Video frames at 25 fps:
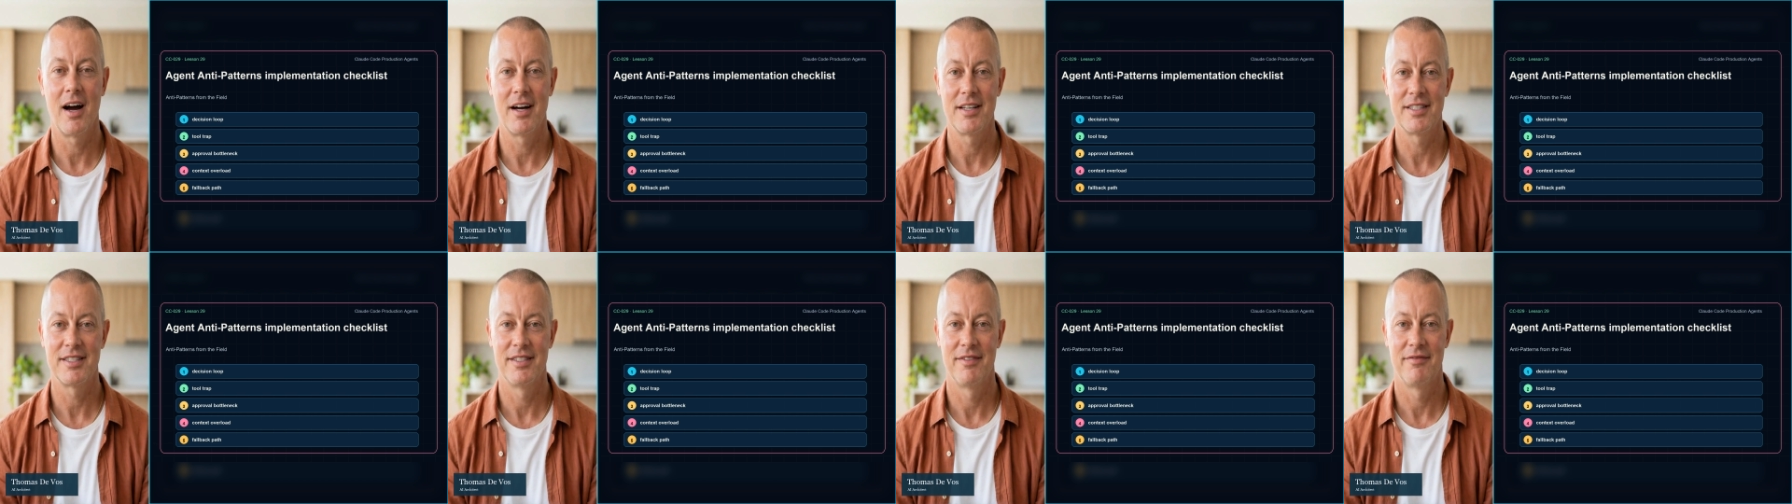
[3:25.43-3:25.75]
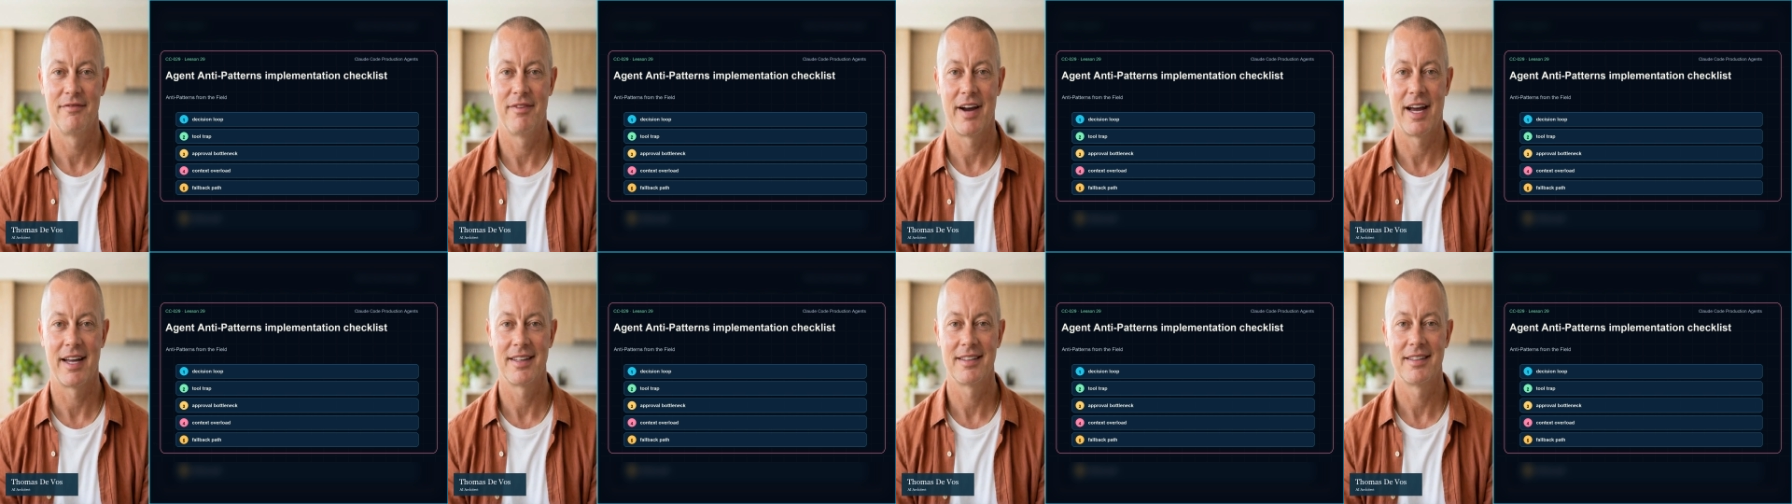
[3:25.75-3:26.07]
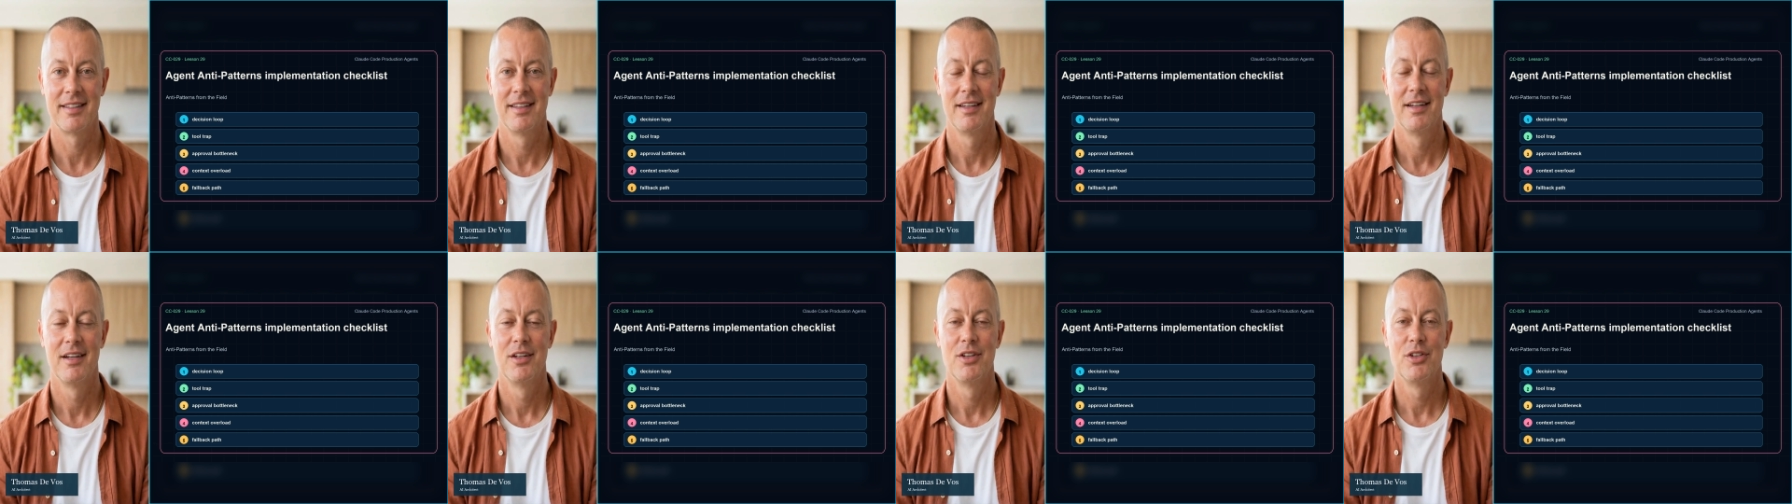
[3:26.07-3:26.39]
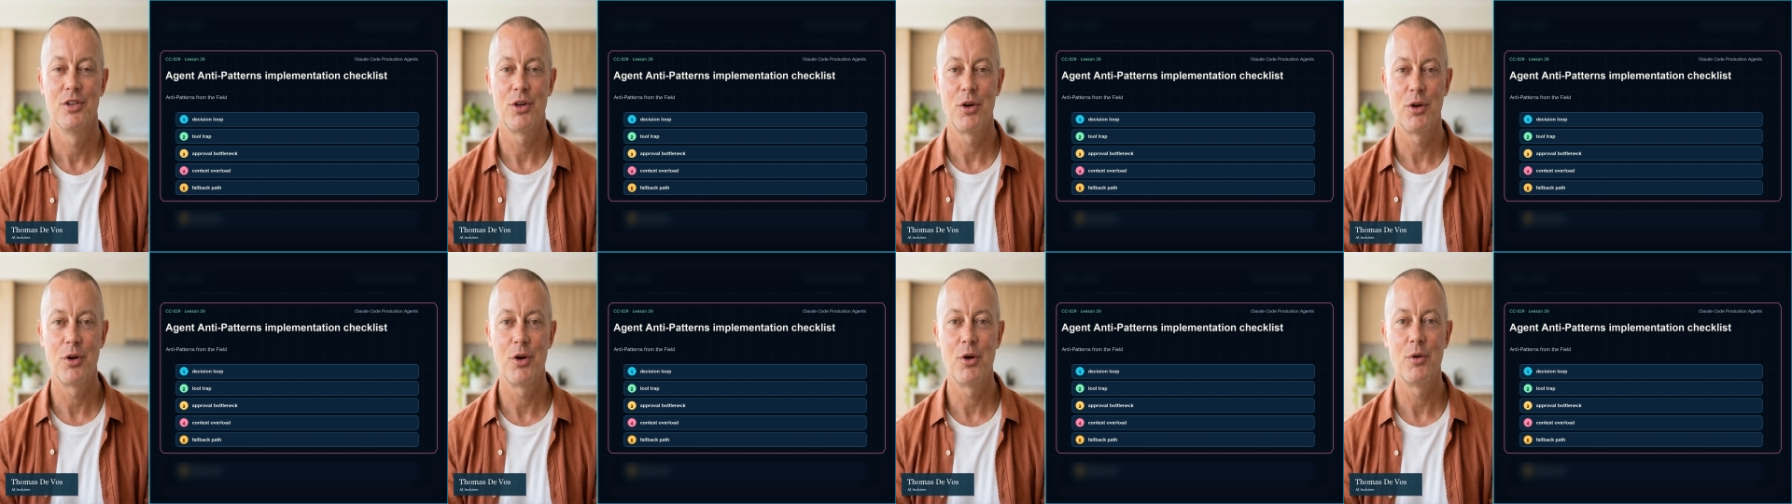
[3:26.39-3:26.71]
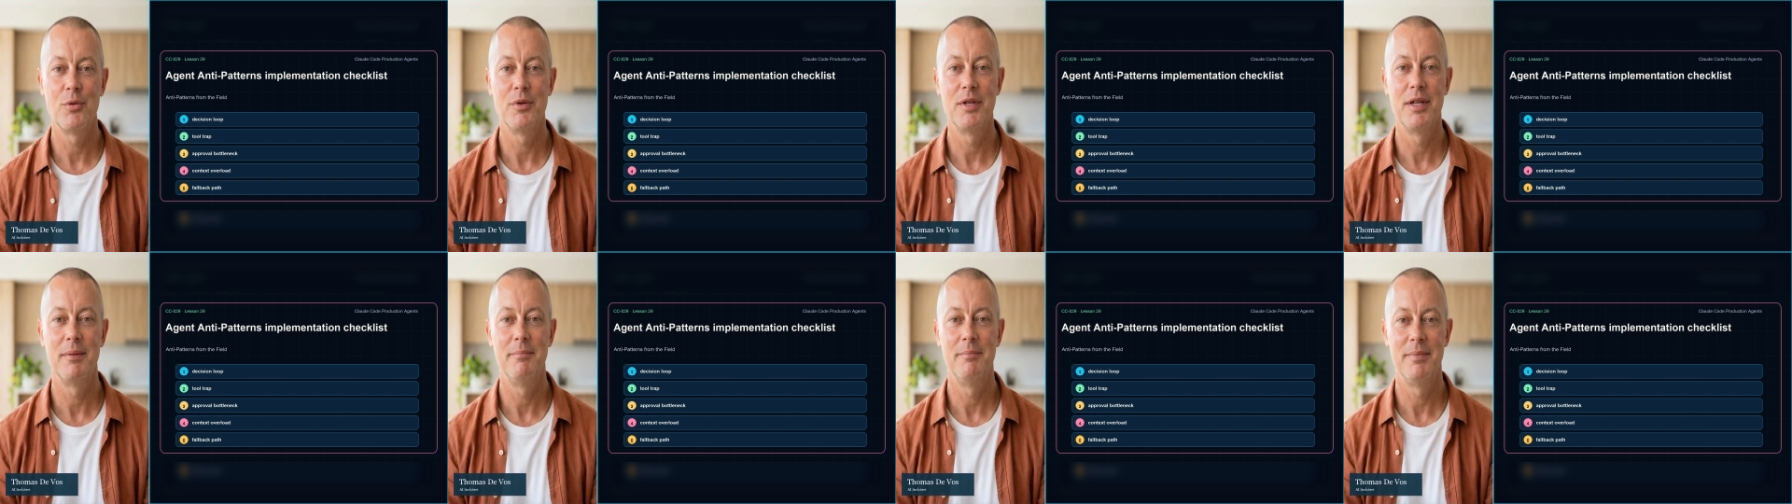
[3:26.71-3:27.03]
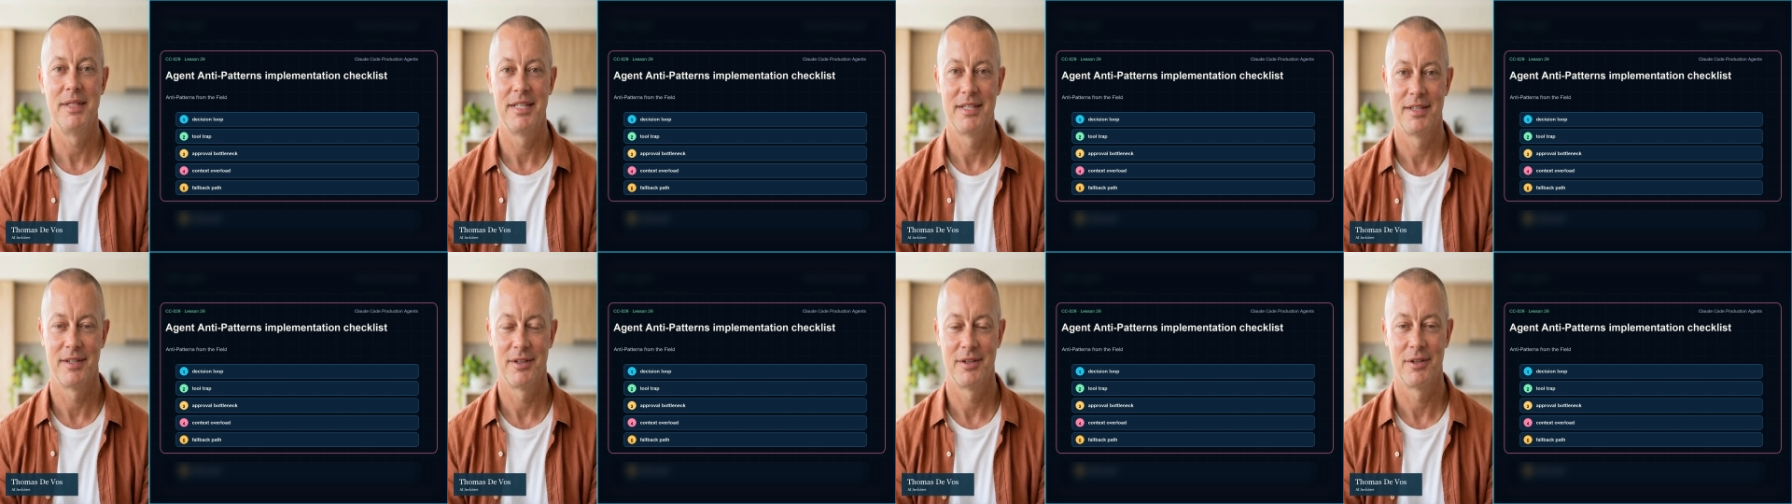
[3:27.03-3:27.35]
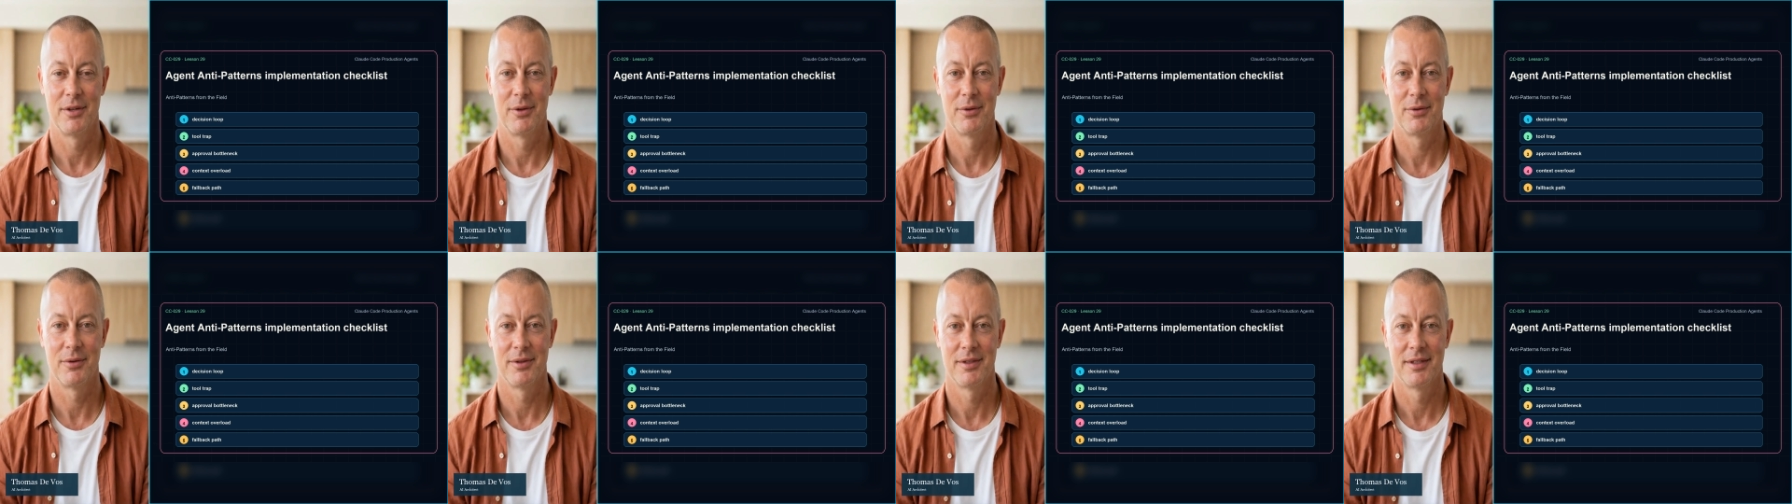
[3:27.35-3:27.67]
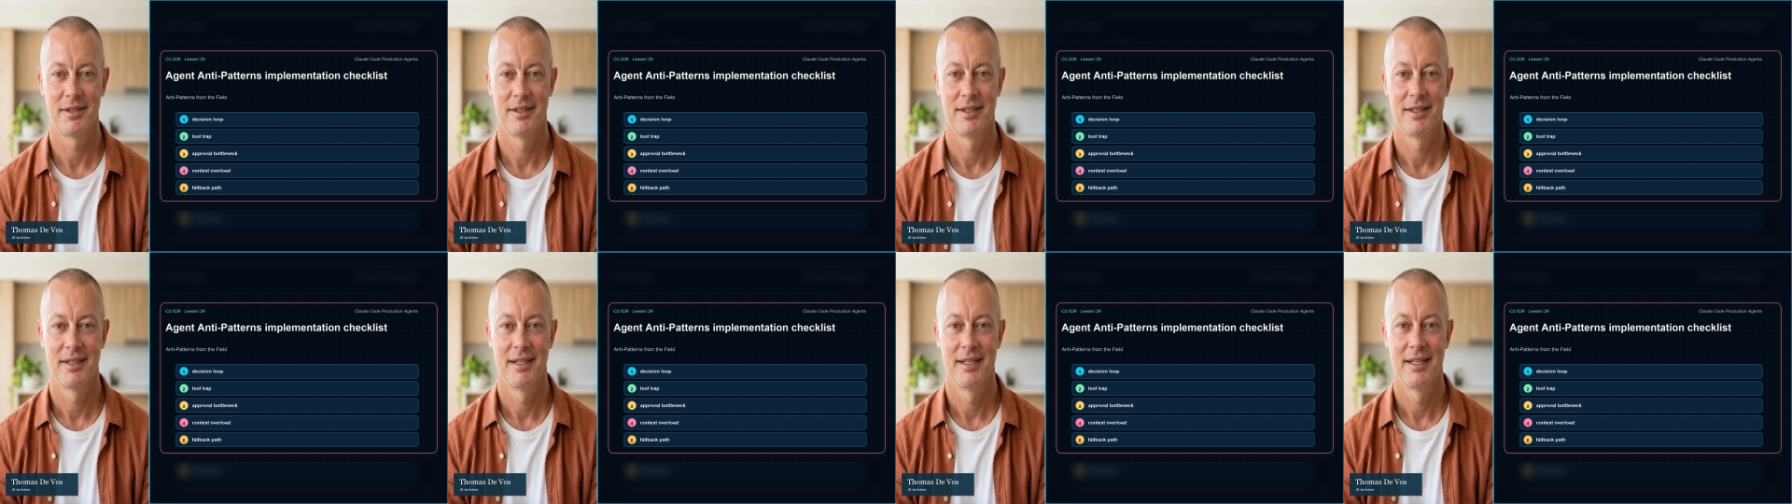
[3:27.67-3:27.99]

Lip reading: artifact, not only a meeting note.